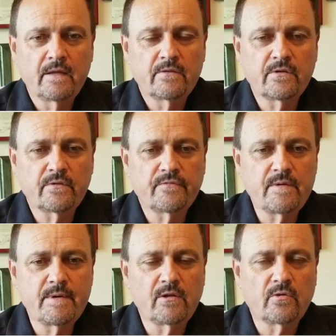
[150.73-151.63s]
to the
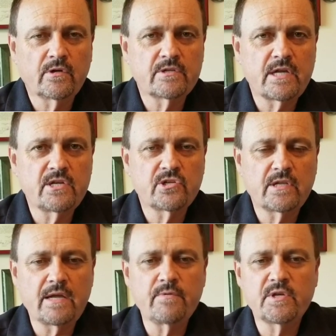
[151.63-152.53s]
female organization.
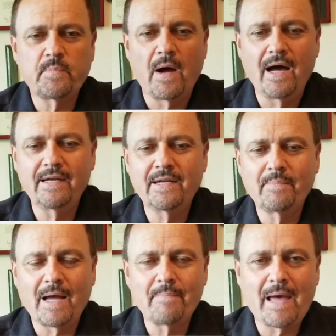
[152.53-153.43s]
They responded
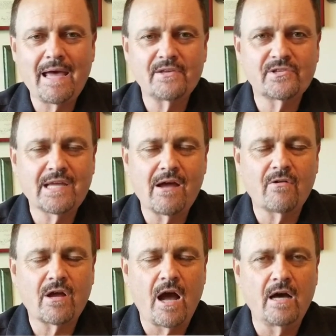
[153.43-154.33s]
by passing
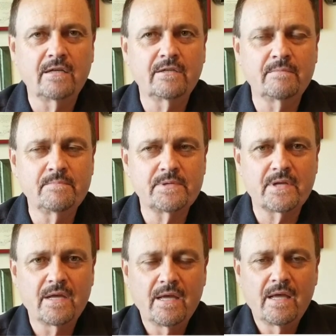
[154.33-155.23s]
out condoms
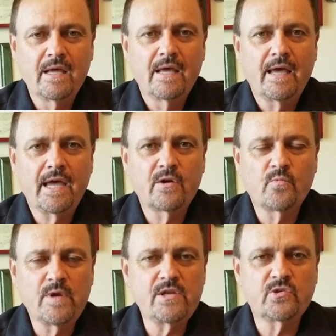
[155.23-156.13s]

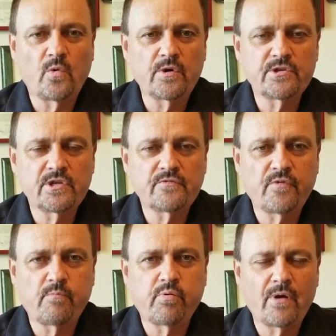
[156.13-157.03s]
and resources
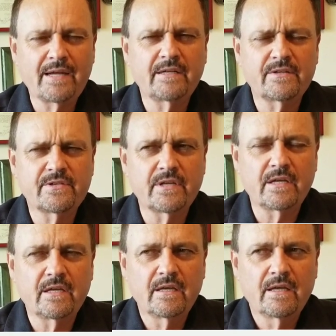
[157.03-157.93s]
for pregnancy.